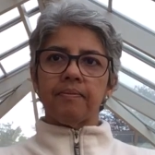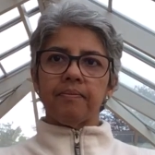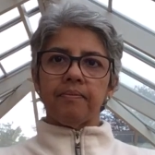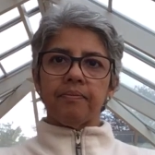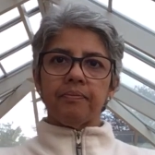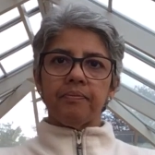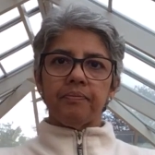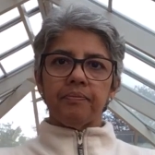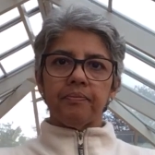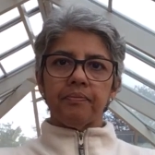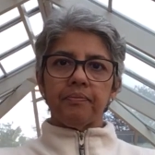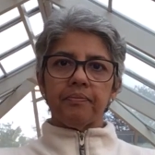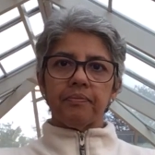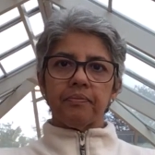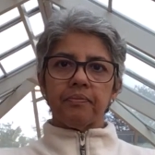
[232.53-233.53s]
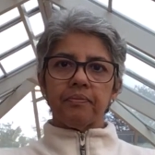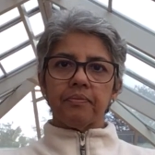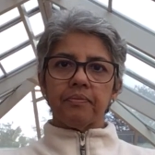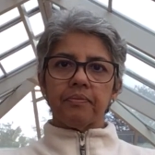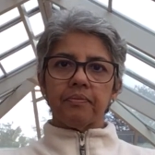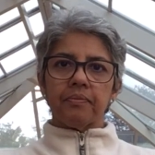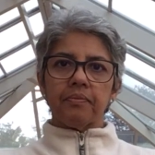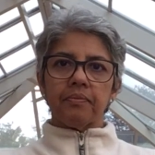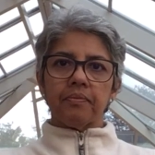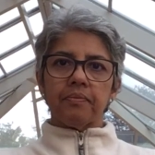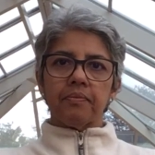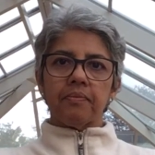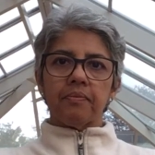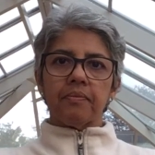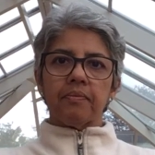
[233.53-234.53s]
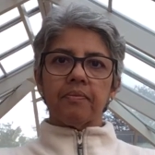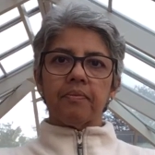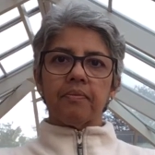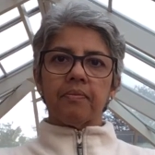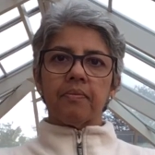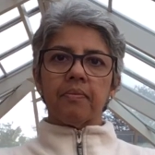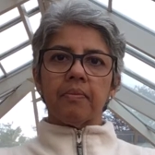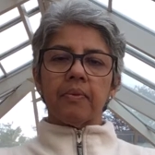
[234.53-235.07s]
No one is speaking in this clip.